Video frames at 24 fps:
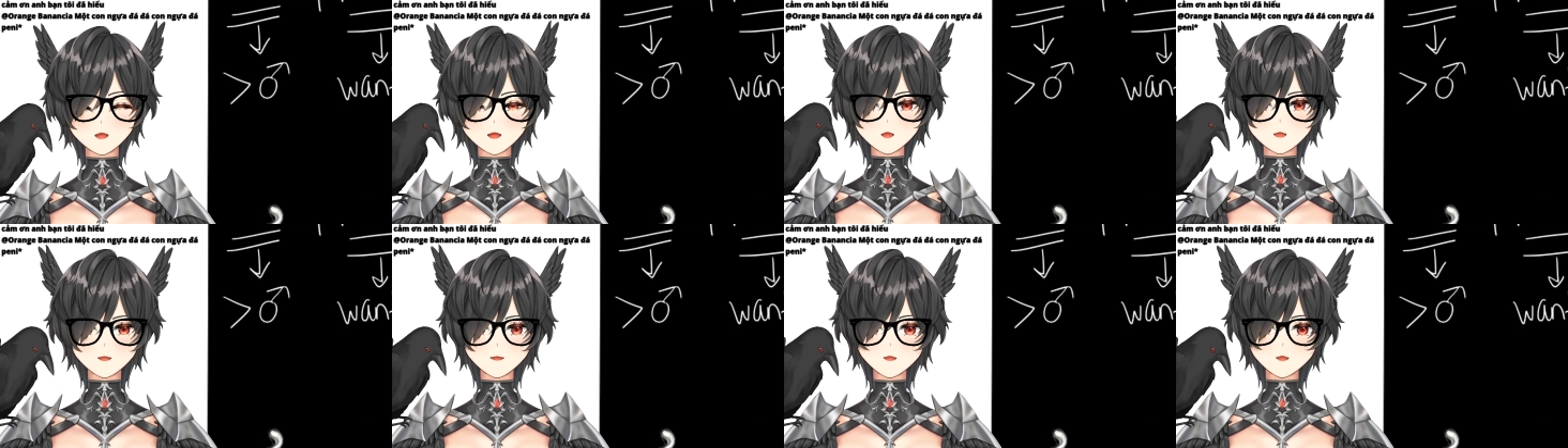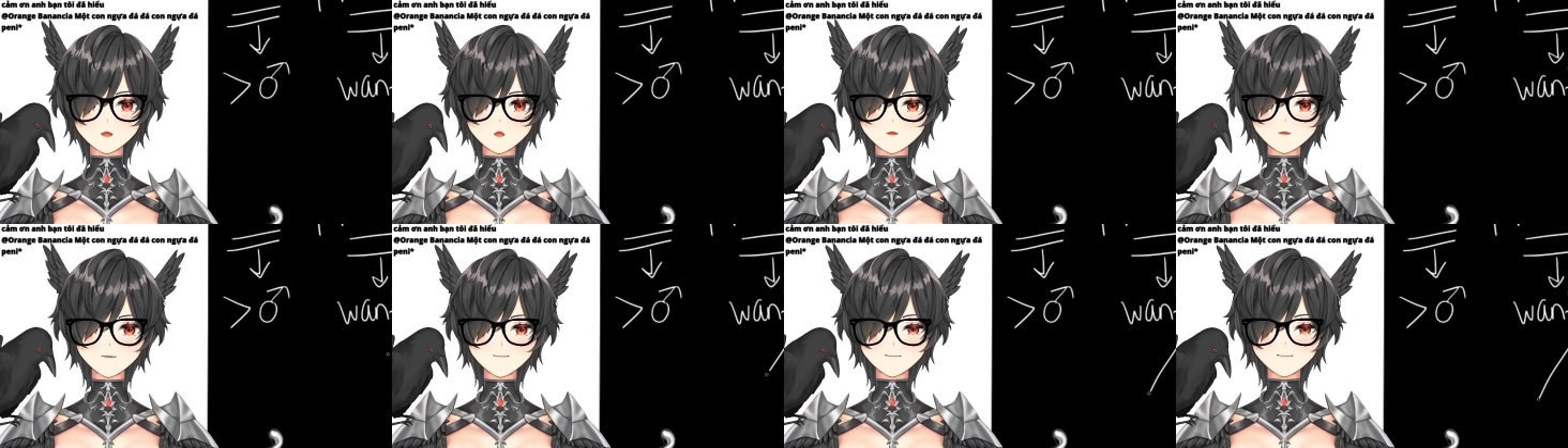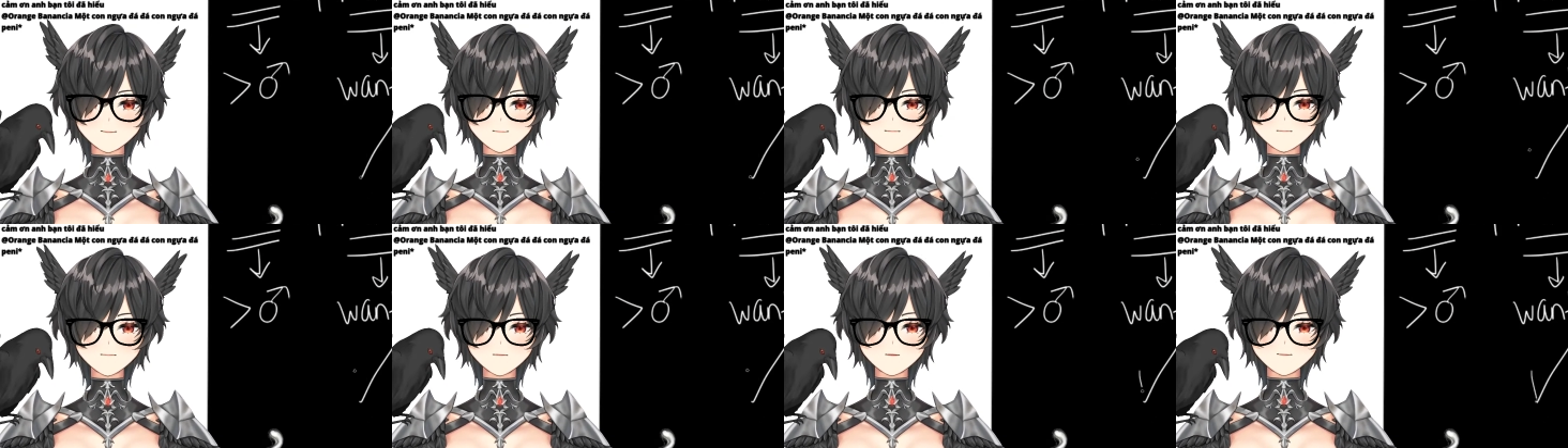a little
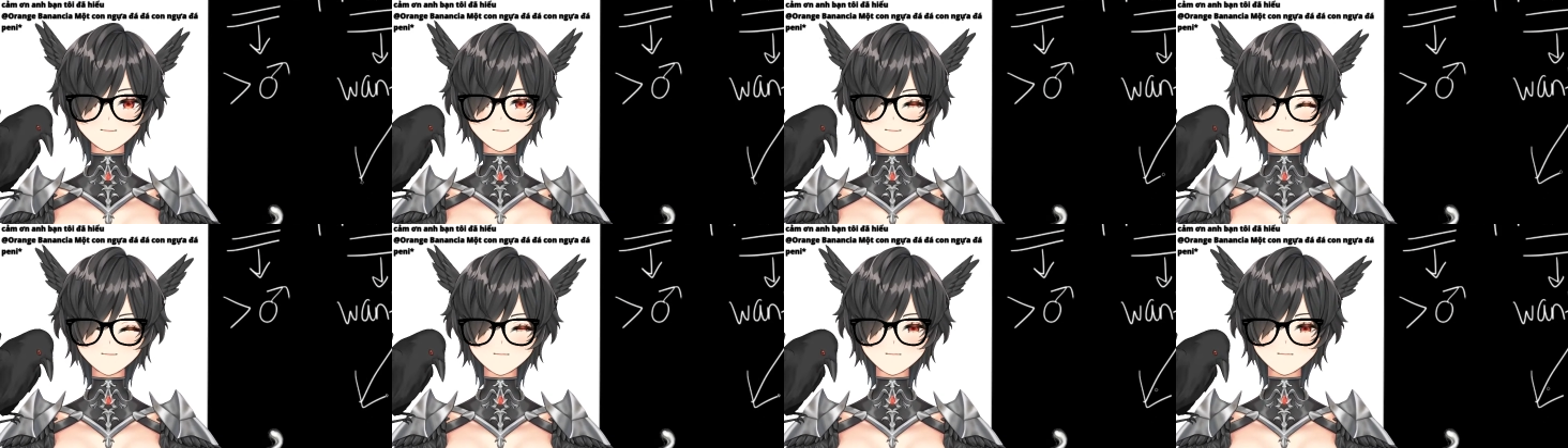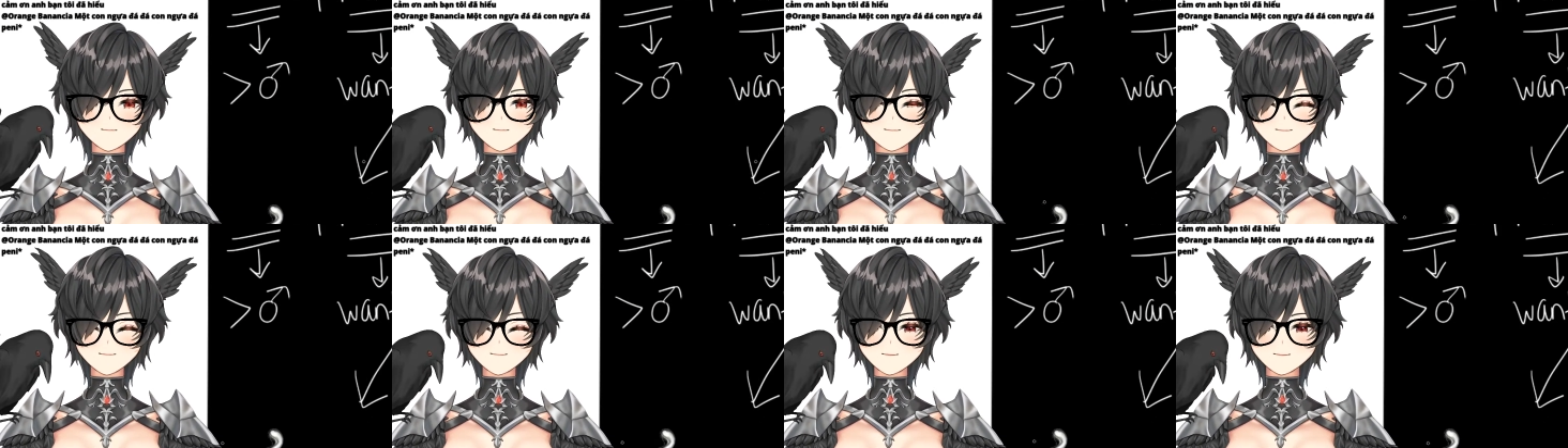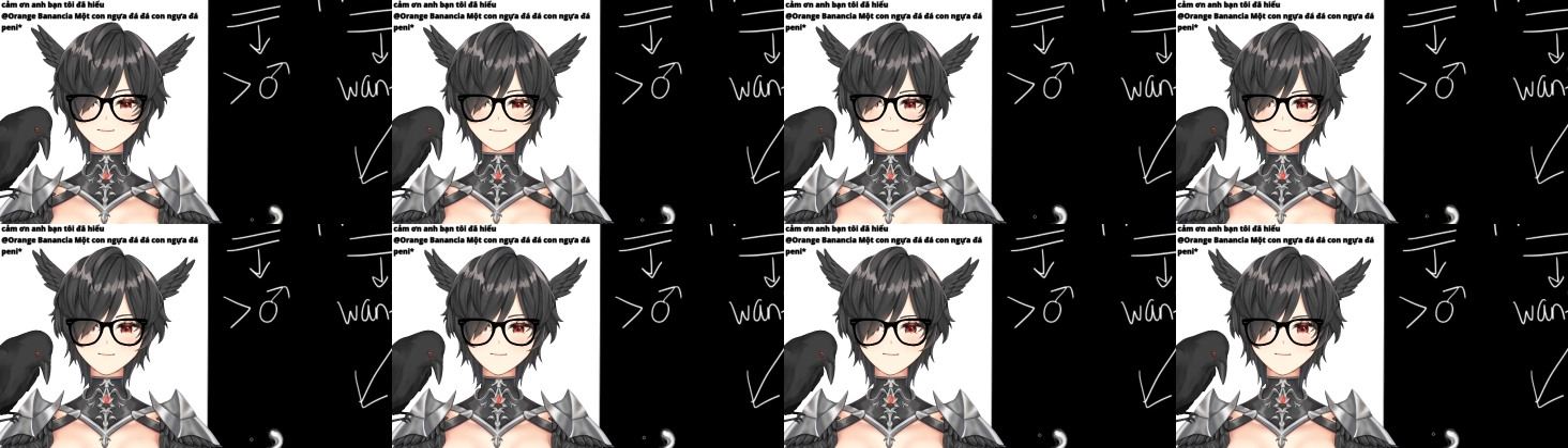bit more
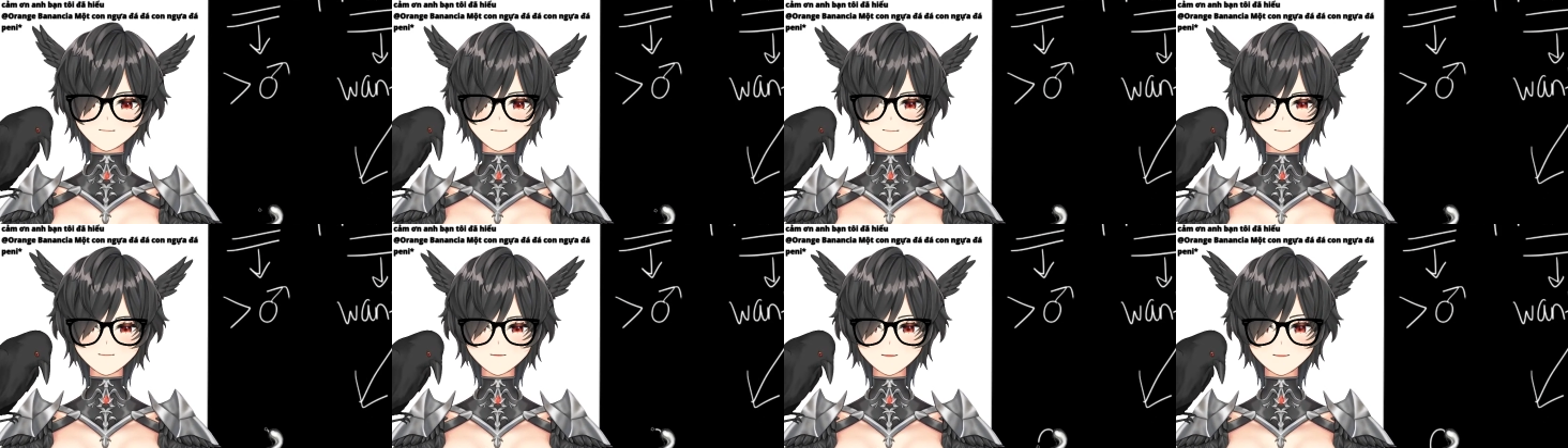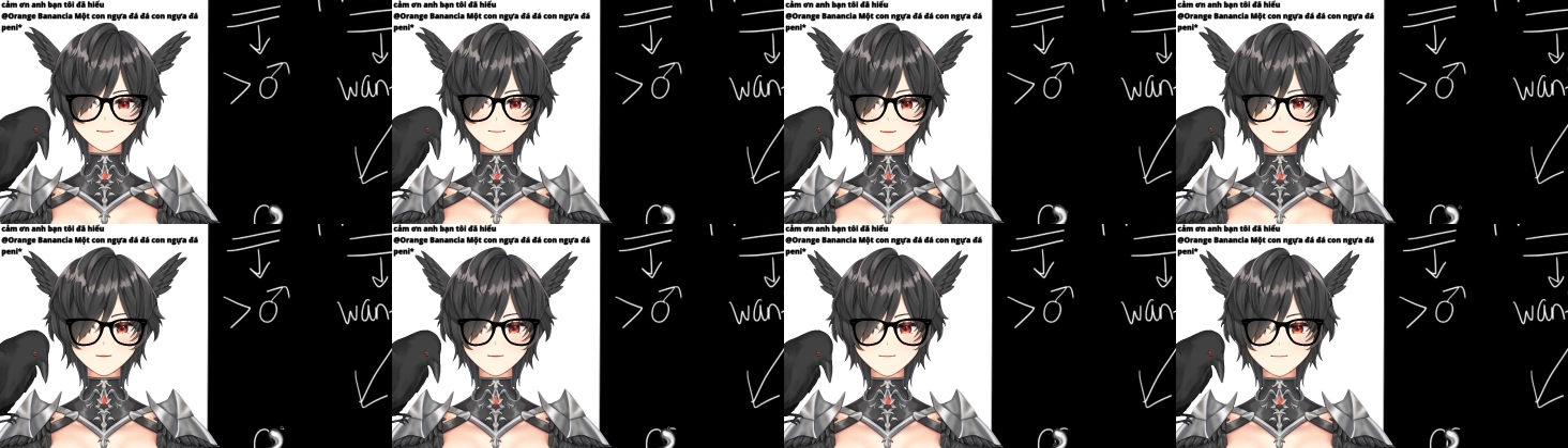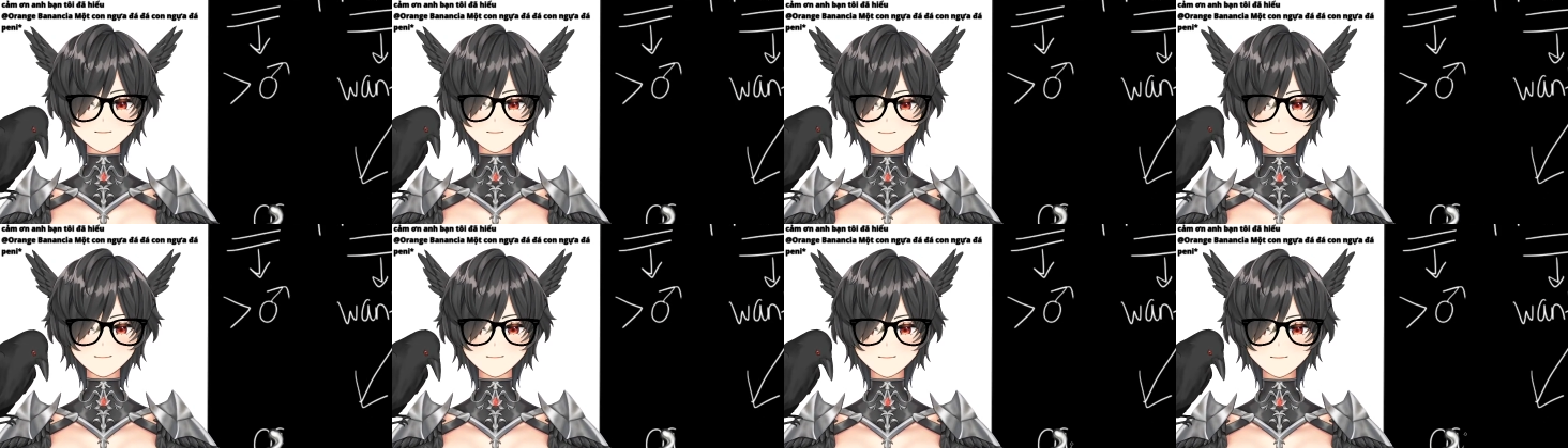force than,
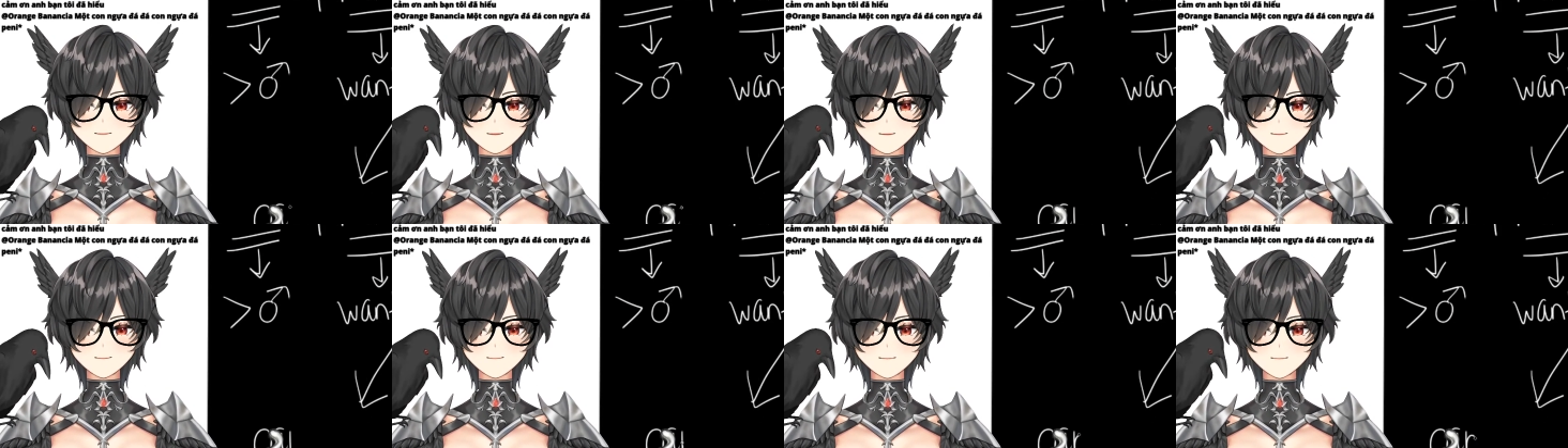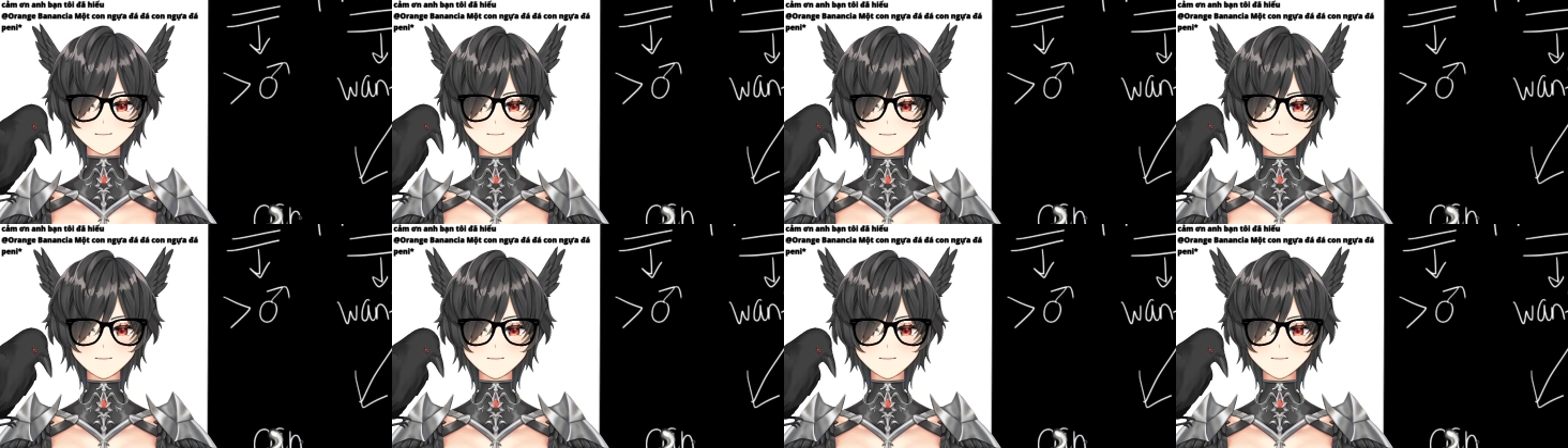let's say,